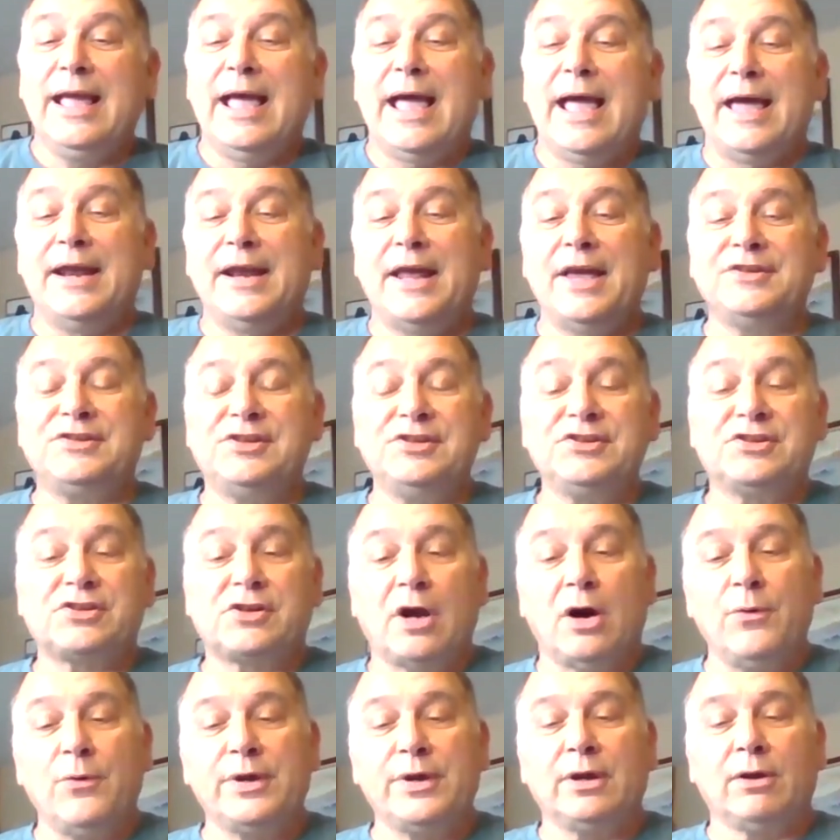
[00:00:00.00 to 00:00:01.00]
And as he's
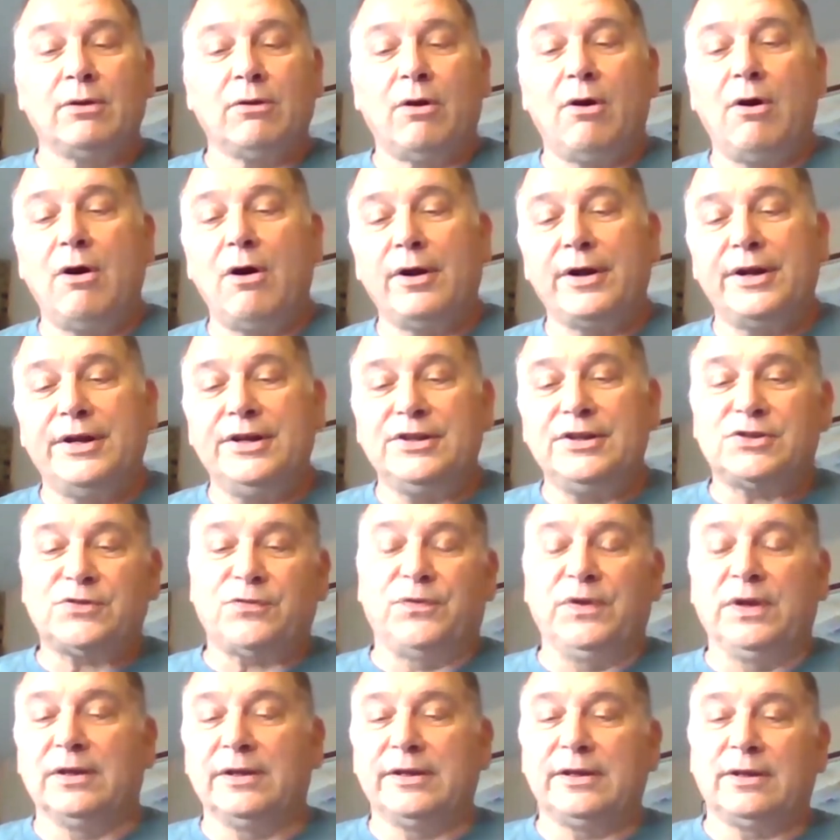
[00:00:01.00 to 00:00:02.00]
going along and he's
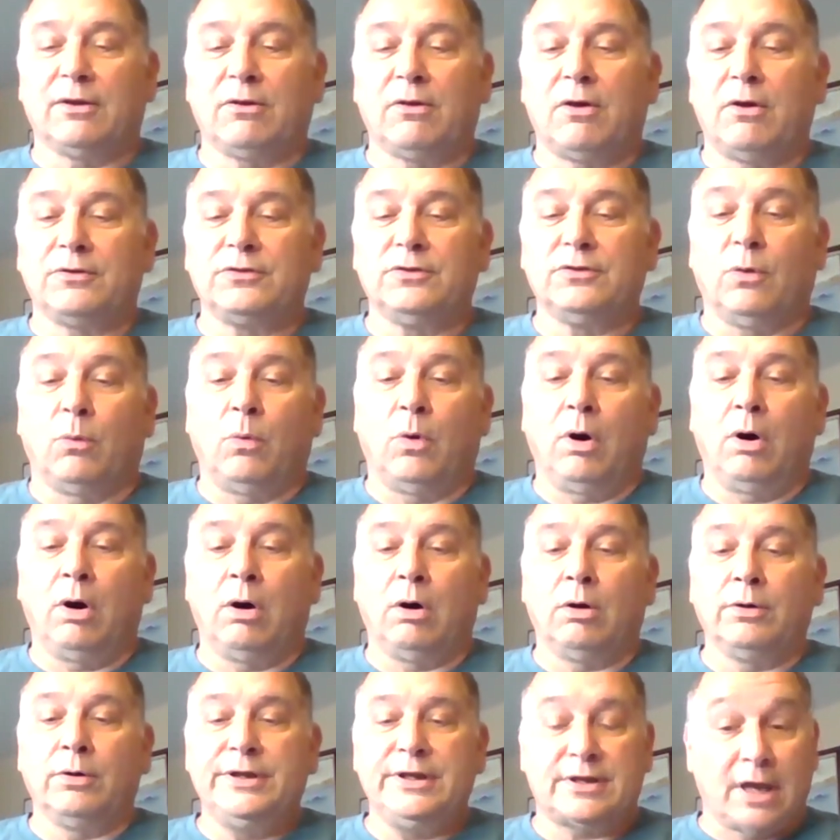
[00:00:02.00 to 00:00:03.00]
feeling along the
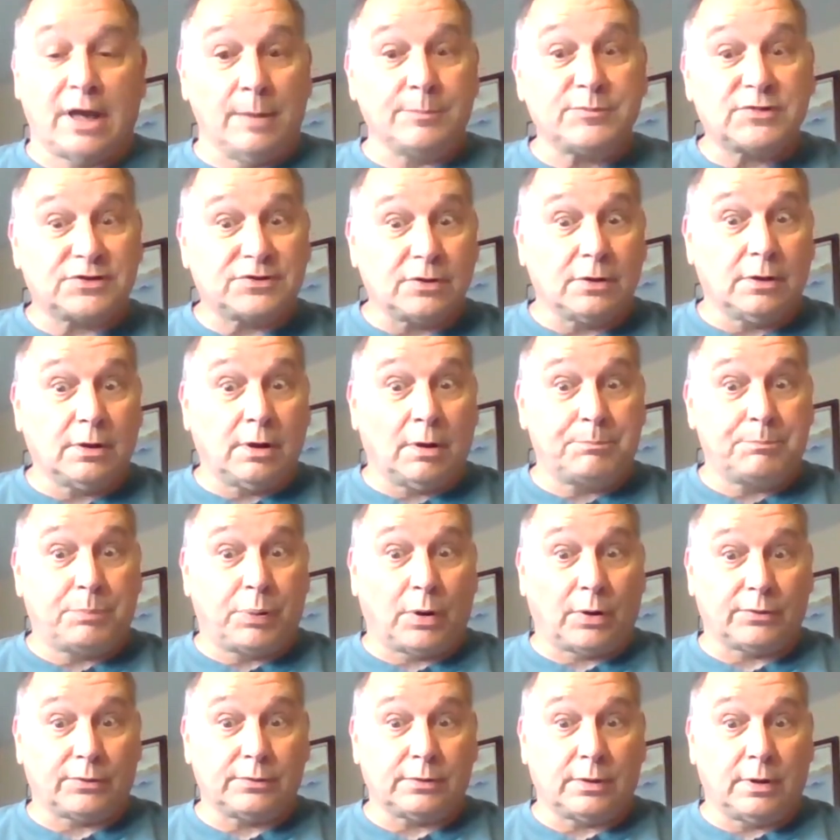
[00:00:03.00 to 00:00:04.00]
wall, he comes
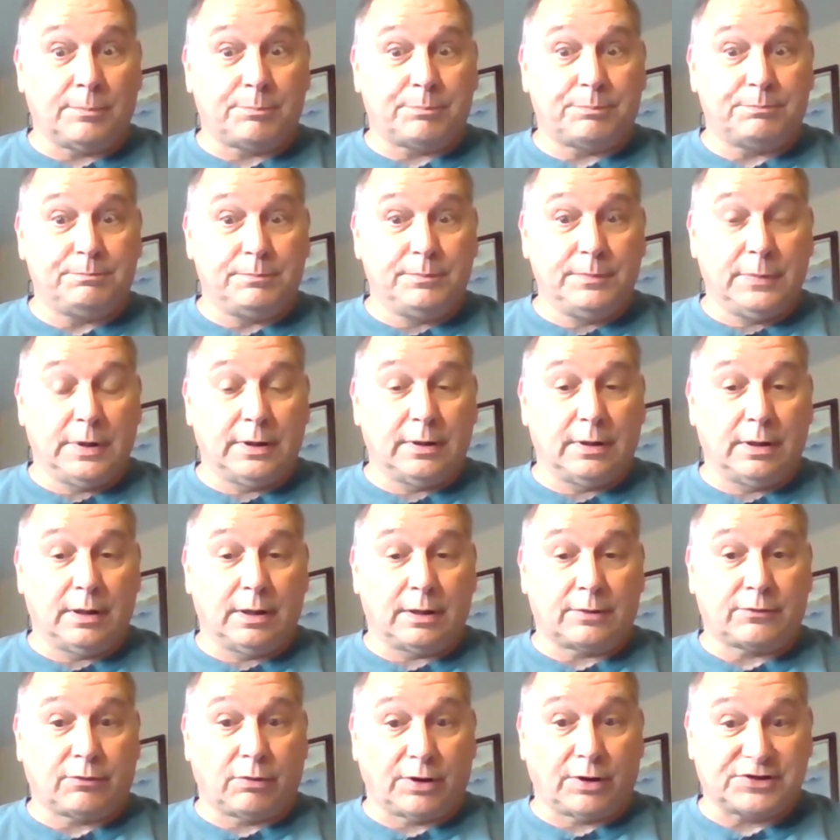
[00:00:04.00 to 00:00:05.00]
apart, uh,
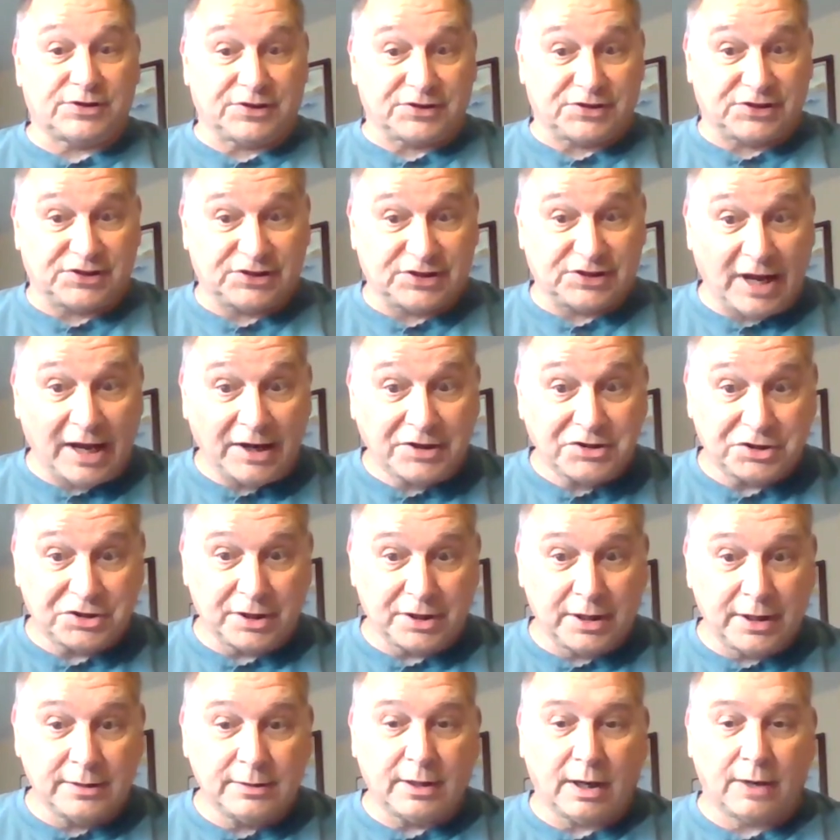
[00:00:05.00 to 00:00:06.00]
across a
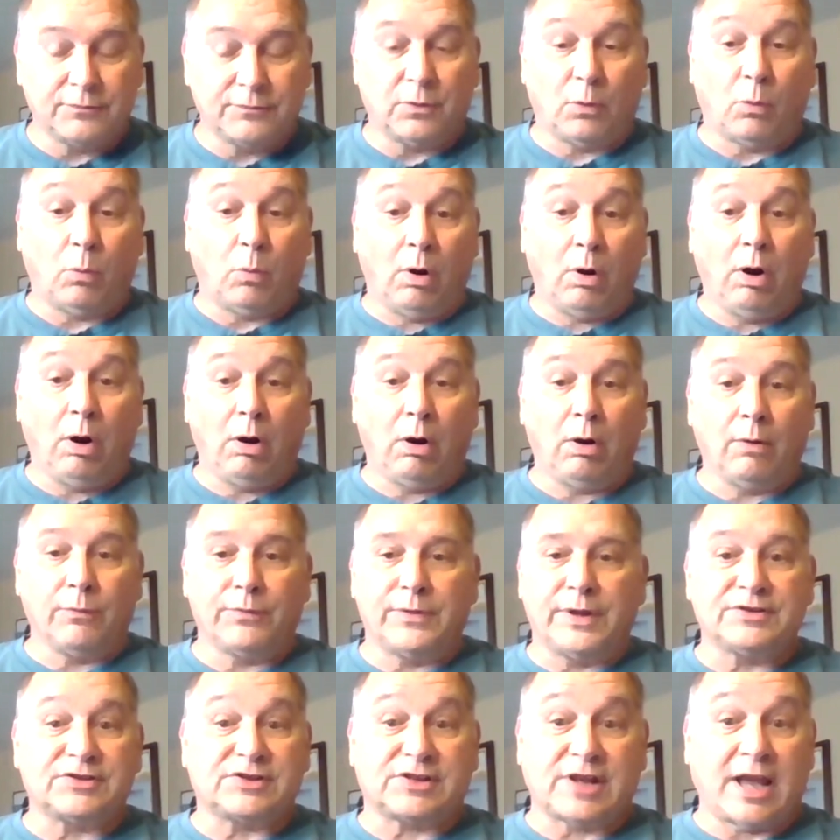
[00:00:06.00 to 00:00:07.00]
section of the wall
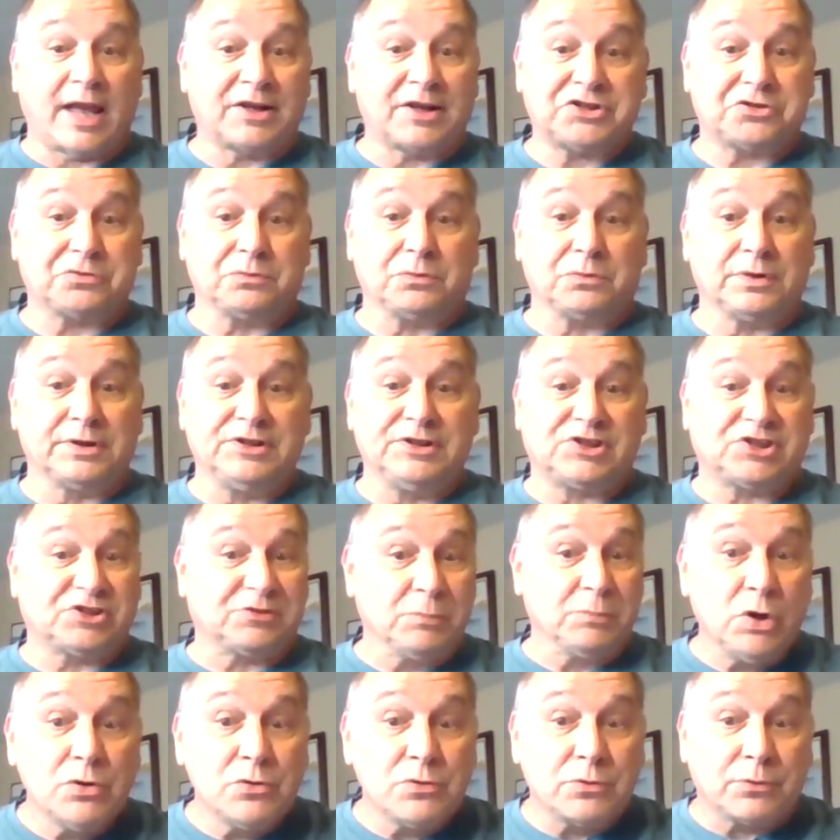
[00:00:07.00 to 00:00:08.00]
that is actually
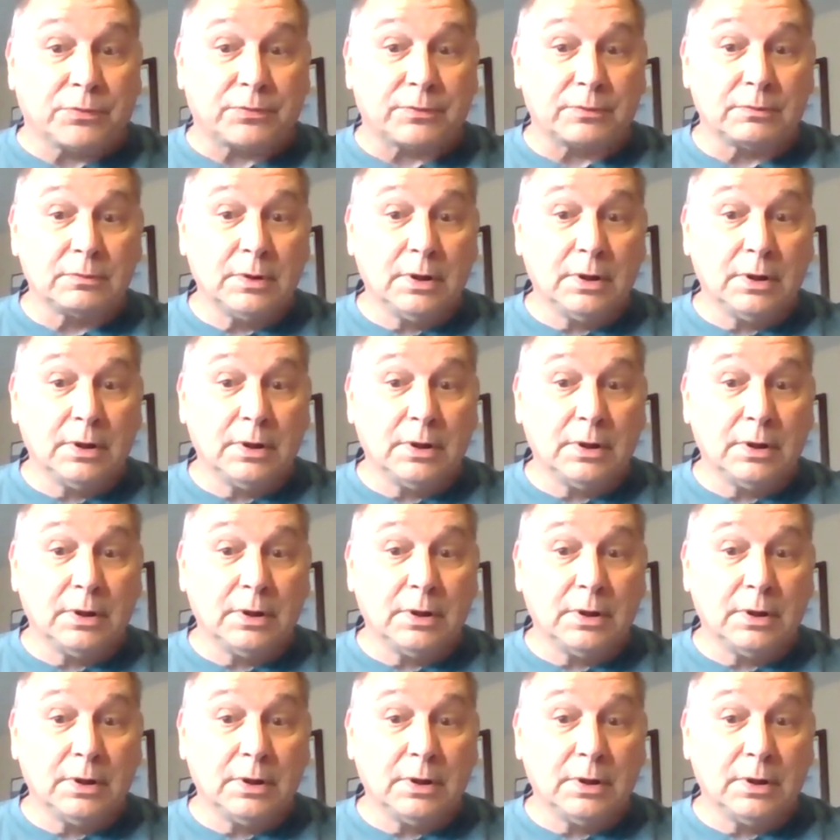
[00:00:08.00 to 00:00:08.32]
smooth.